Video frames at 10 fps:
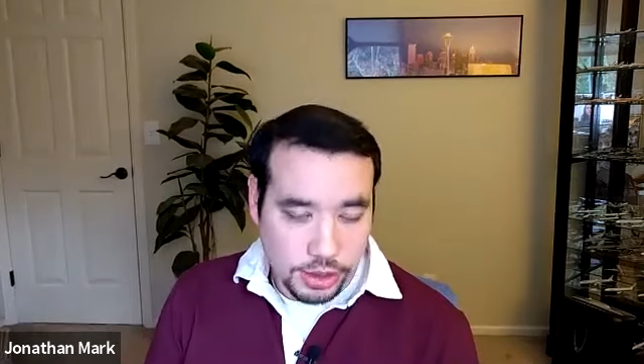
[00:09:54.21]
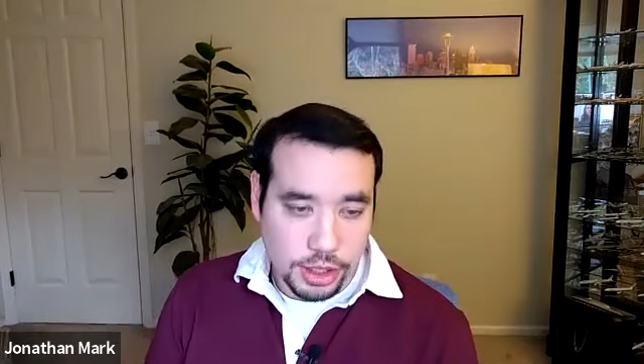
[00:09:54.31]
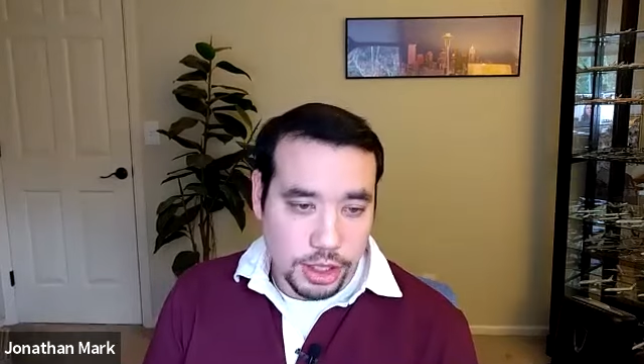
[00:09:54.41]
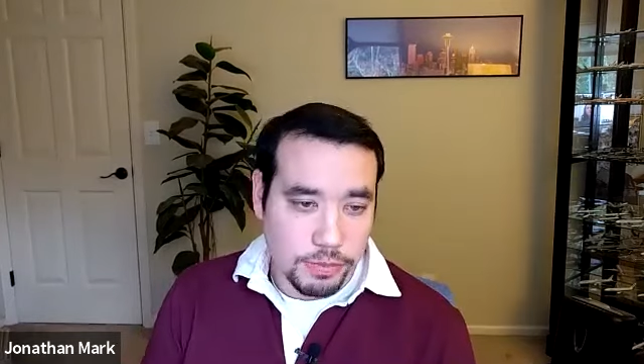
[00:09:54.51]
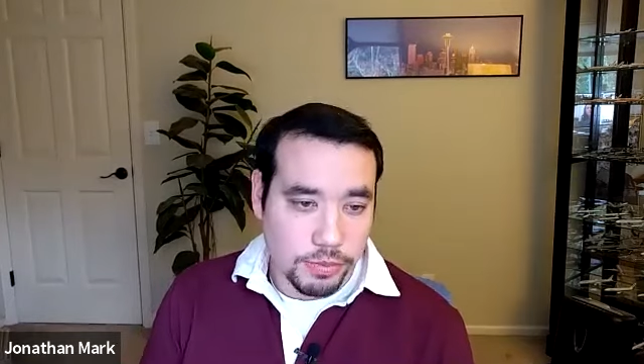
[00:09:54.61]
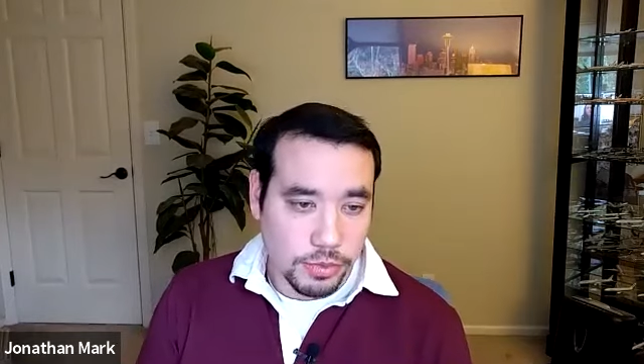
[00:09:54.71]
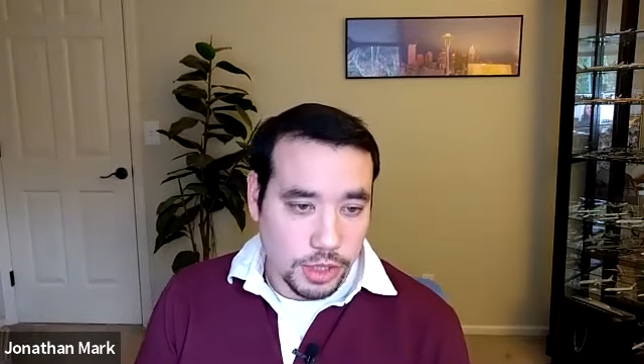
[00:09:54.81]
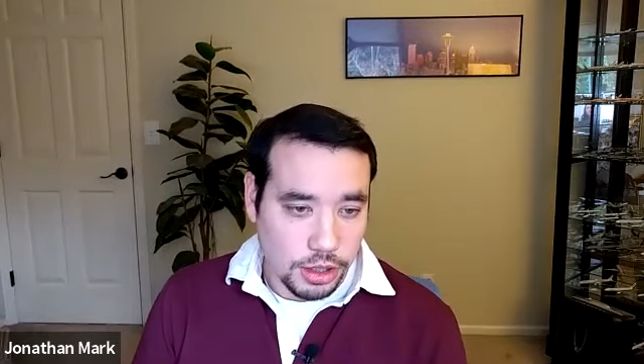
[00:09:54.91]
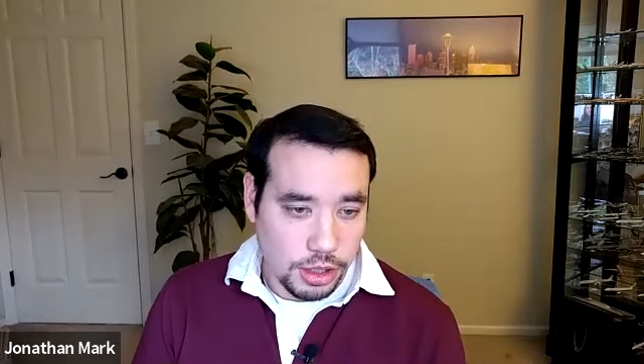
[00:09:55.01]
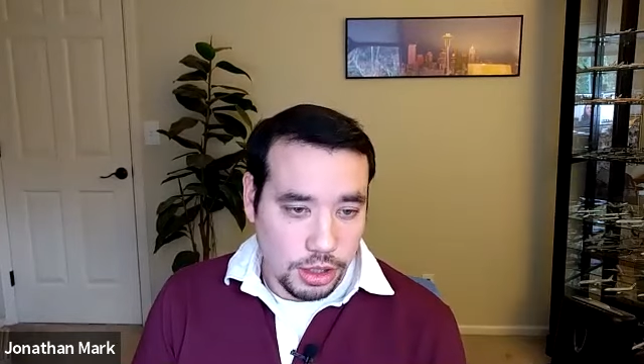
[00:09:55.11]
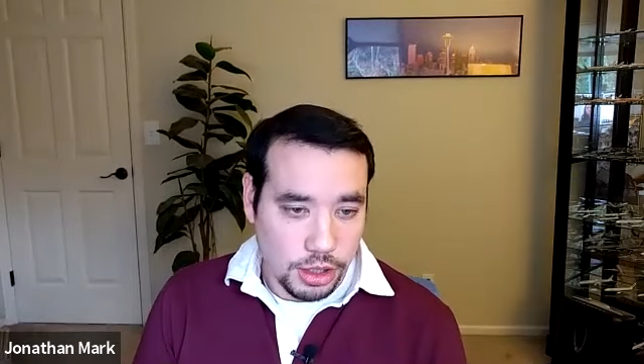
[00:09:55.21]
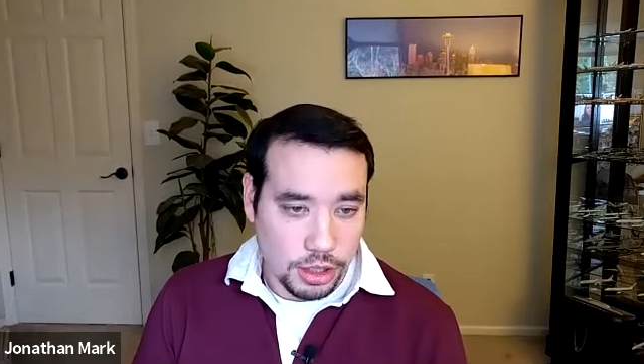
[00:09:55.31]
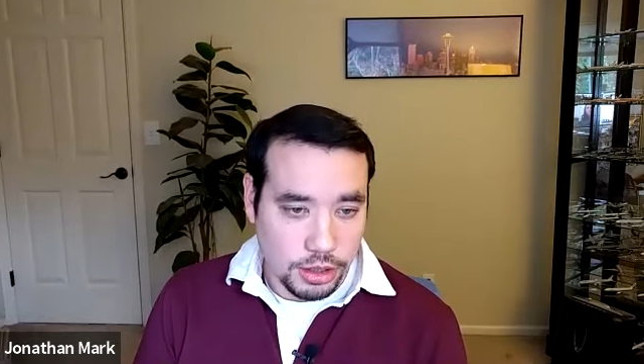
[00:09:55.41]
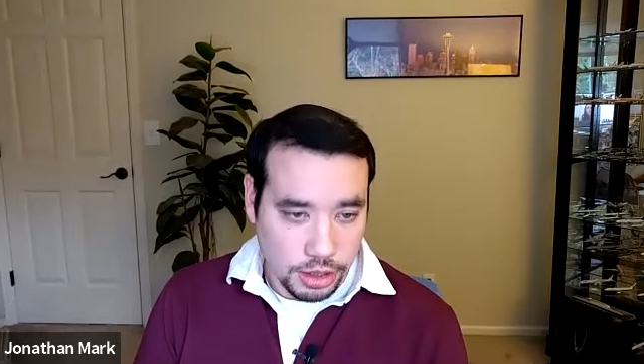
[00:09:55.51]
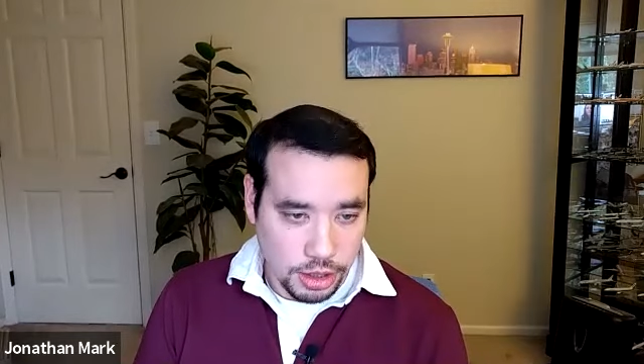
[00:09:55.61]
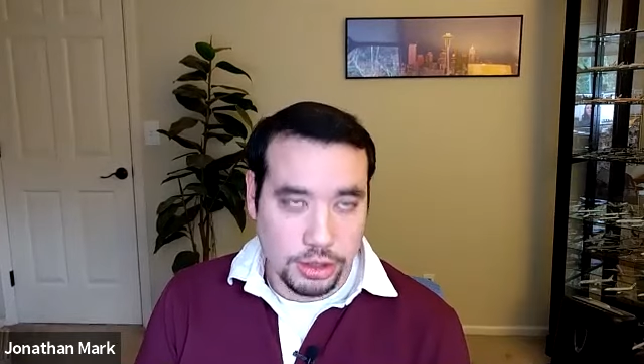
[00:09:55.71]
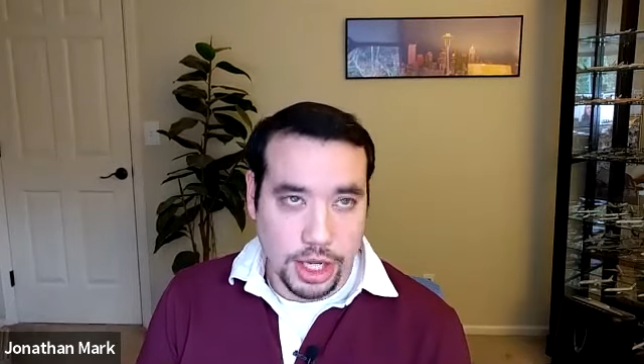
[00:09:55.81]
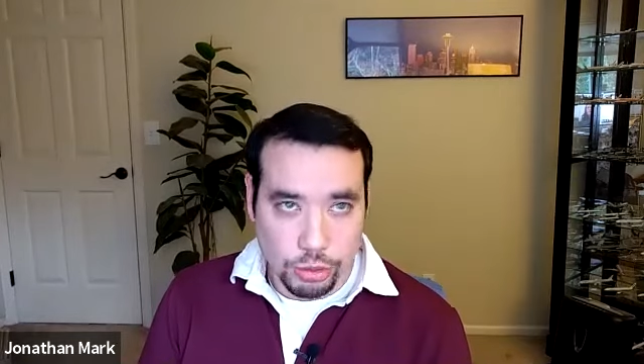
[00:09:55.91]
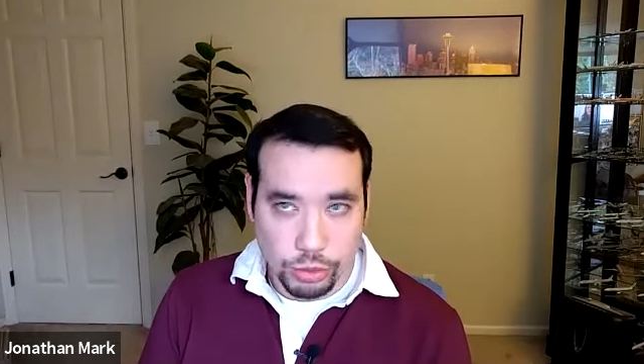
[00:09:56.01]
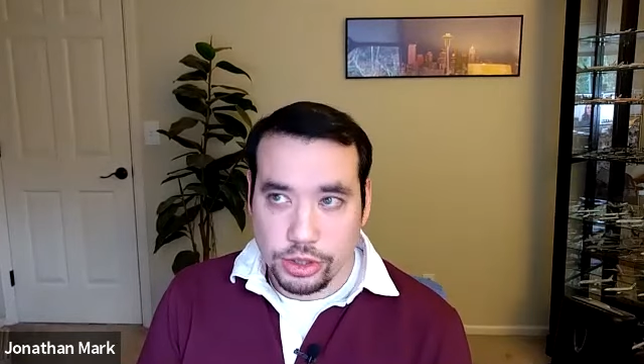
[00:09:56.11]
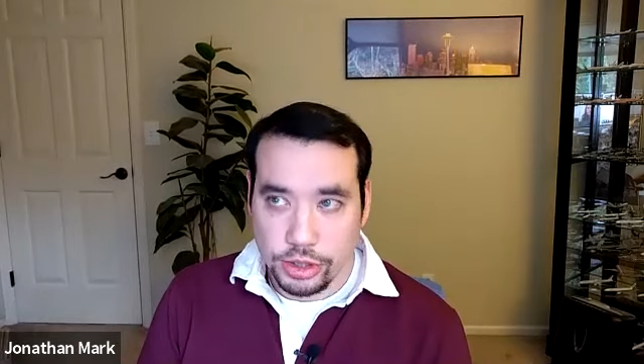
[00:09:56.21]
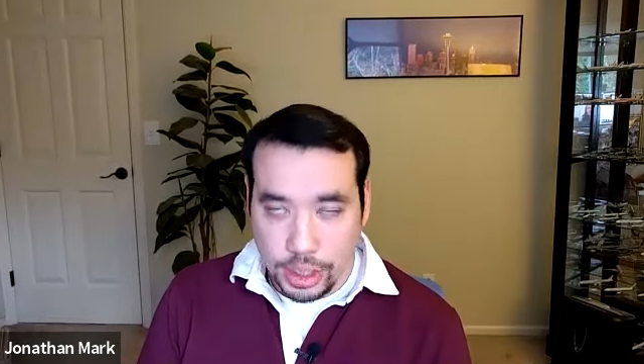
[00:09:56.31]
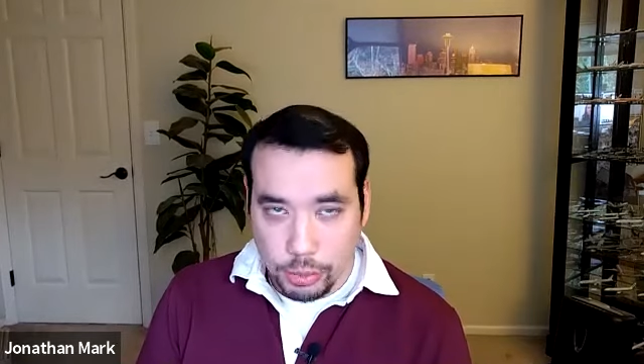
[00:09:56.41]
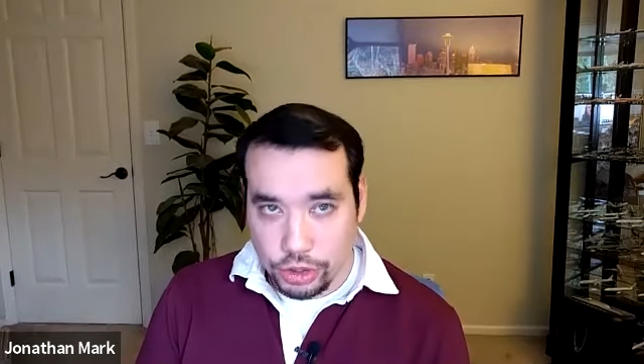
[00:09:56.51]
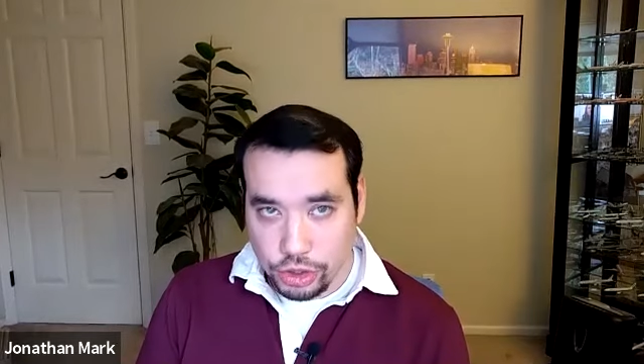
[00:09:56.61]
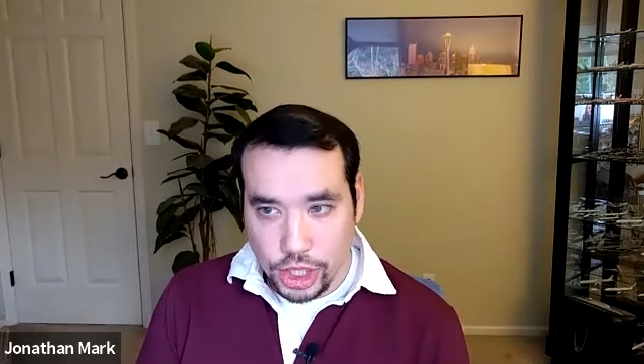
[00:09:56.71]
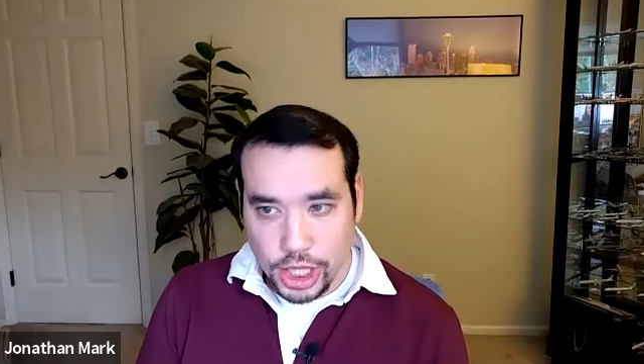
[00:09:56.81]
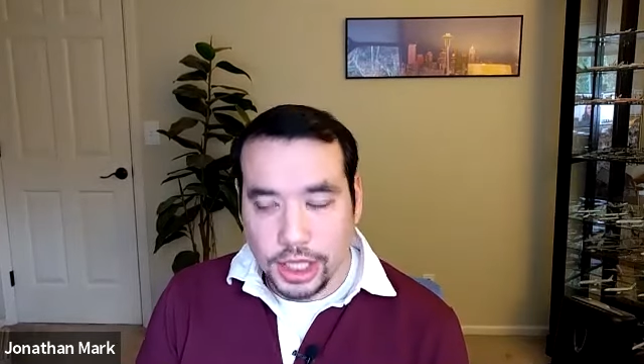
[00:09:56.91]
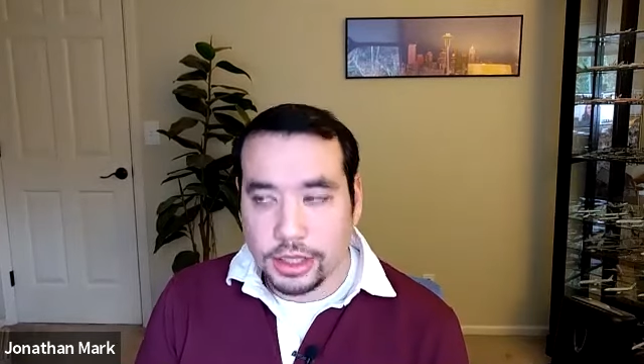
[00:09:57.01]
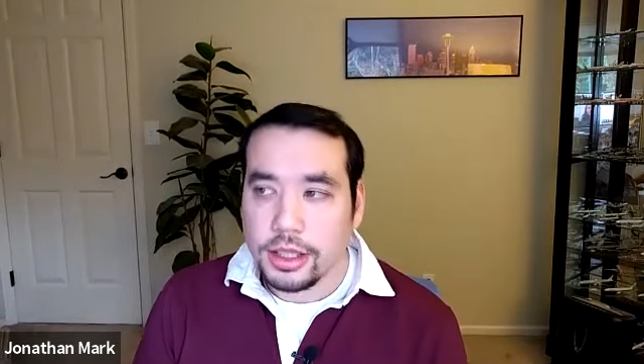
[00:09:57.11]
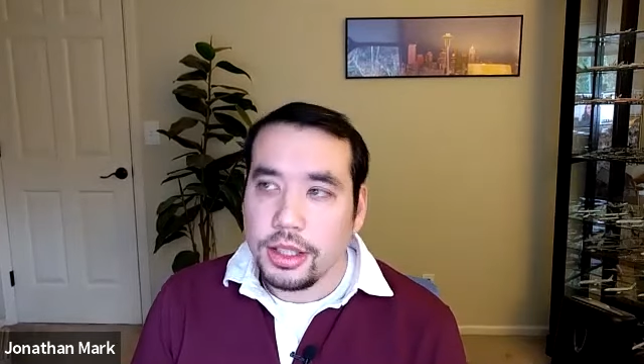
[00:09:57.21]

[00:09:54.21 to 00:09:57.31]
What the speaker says: the sandwich chain,